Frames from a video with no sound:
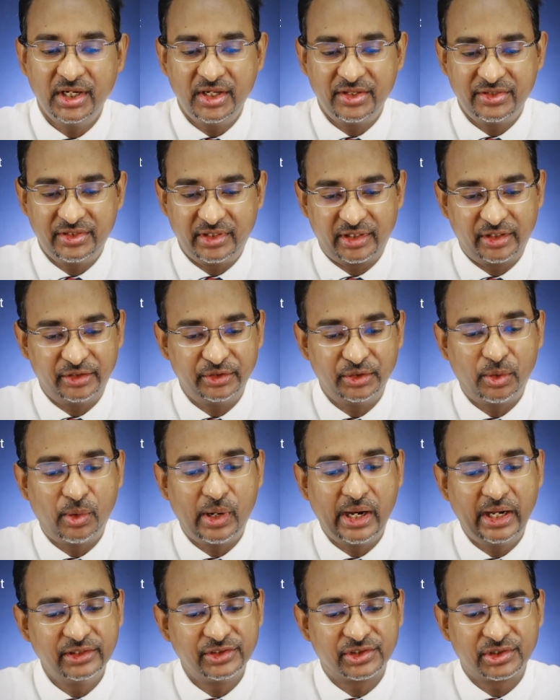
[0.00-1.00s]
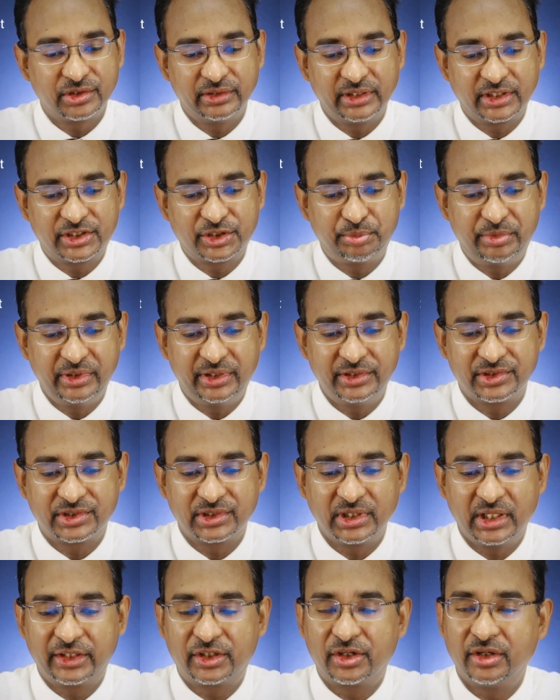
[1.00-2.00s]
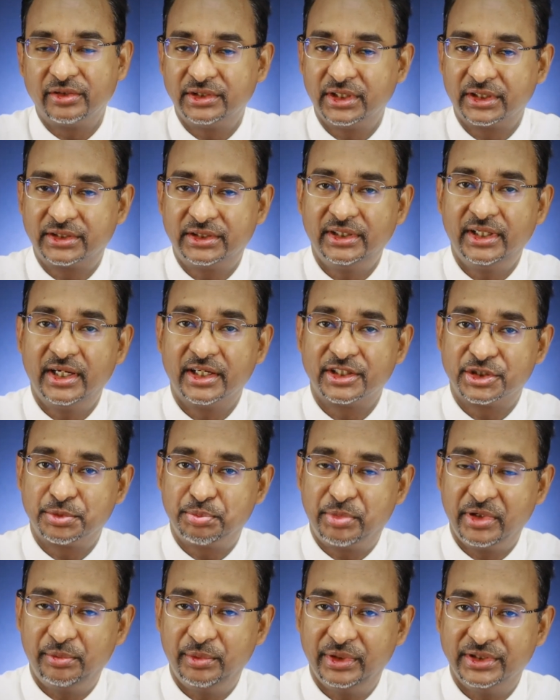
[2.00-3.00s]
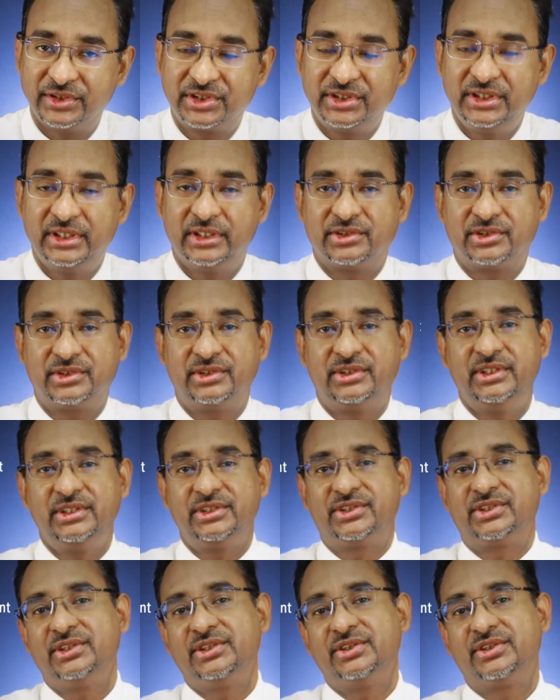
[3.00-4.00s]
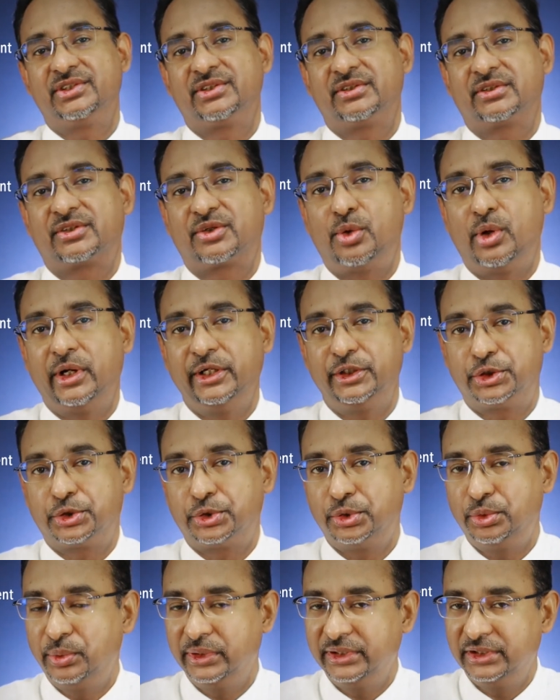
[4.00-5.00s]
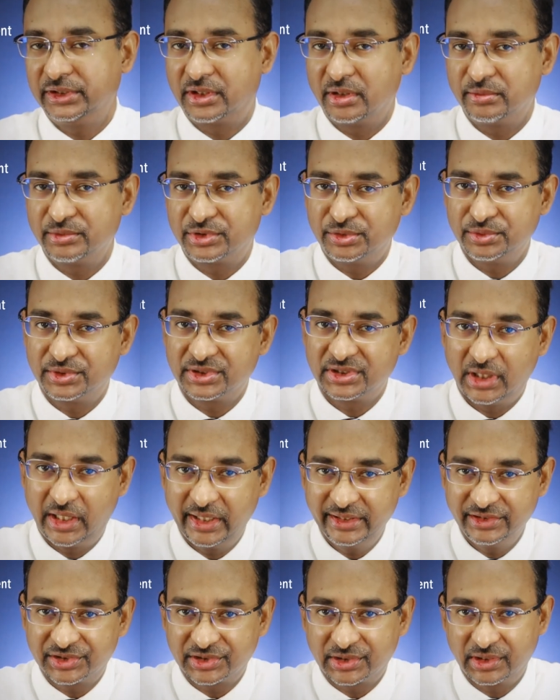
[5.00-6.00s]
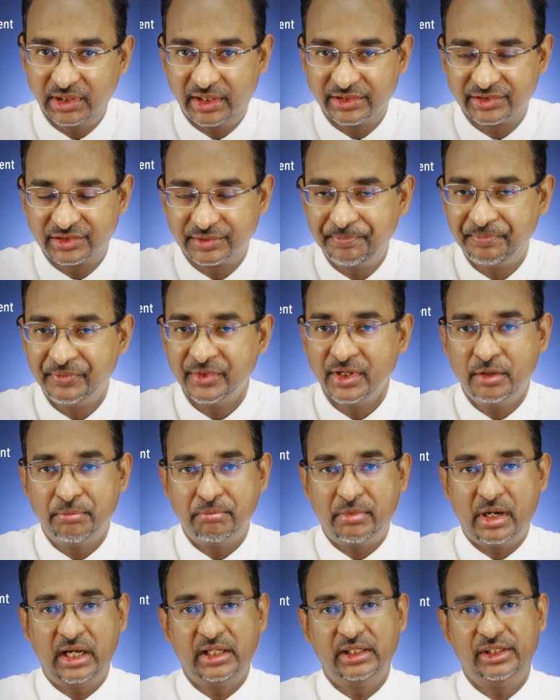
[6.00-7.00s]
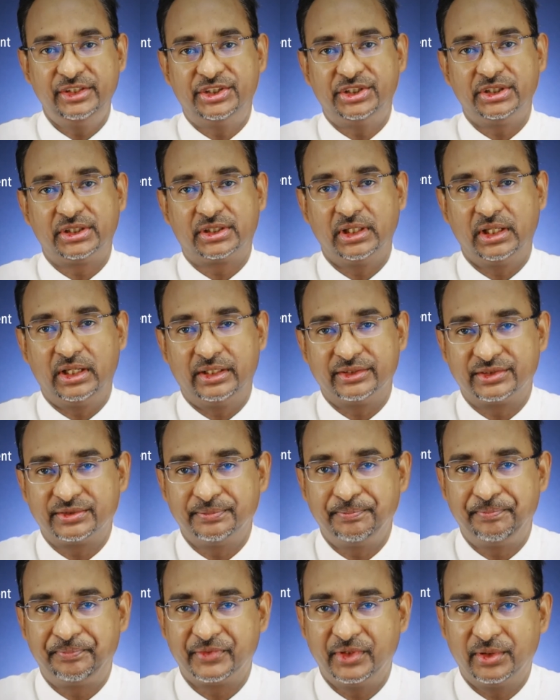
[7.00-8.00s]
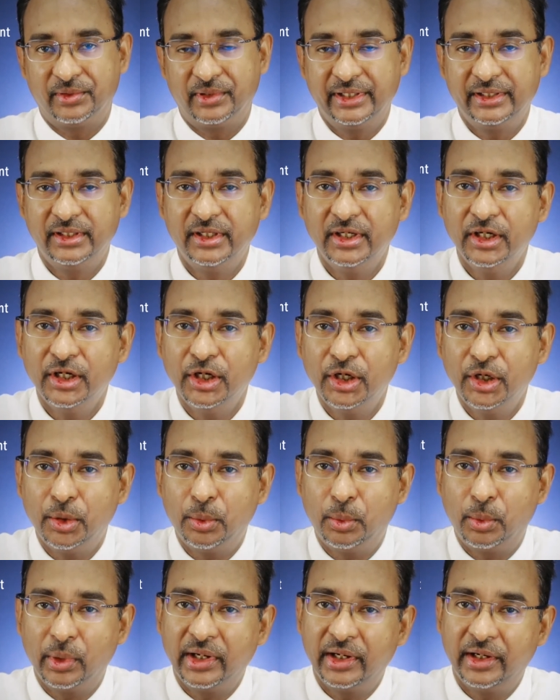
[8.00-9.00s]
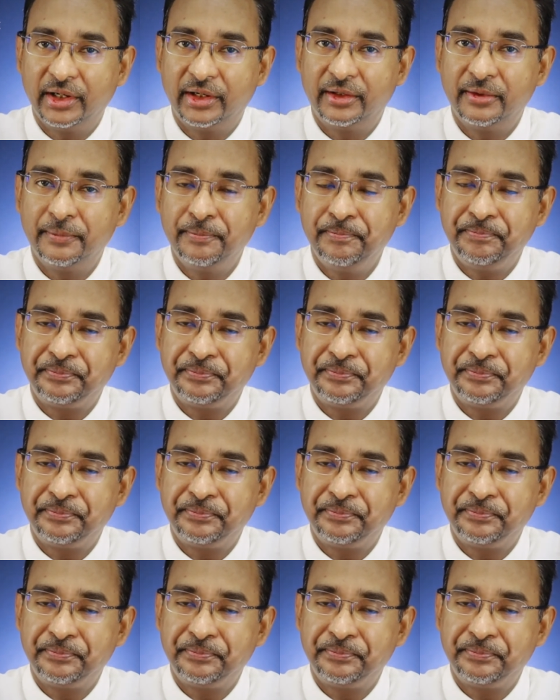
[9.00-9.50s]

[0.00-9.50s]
There are no hands-on experience like conducting experiments. Yes, this is quite true when it comes to science class, biology class, all right, where